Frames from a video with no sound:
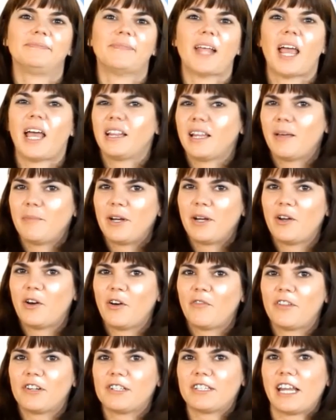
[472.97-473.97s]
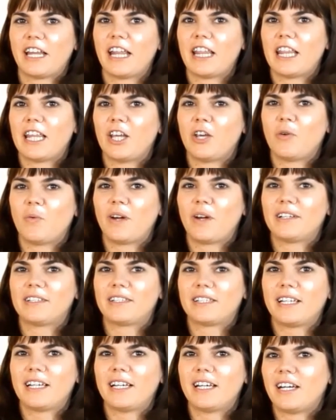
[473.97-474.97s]
And let me know if there's anything you want to
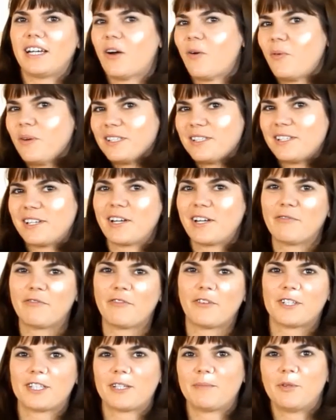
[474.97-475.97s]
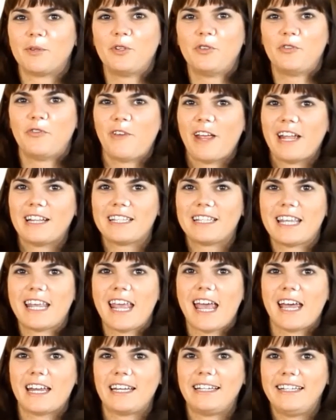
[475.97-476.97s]
see. Always looking for some new fancy
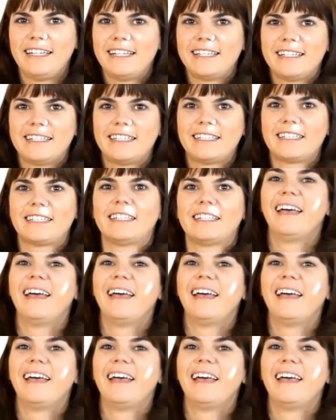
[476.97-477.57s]
ideas.